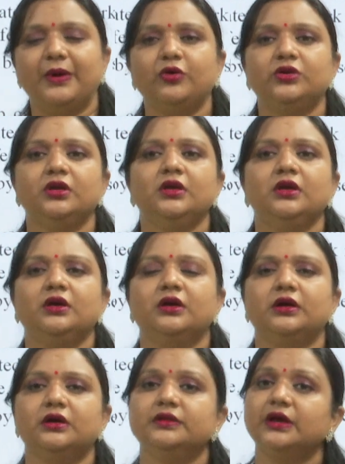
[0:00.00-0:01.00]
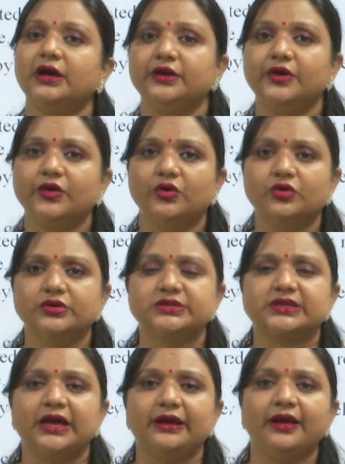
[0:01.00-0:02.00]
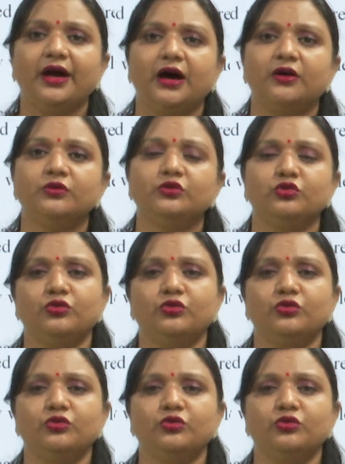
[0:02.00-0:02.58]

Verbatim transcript: about uh, the career goals and how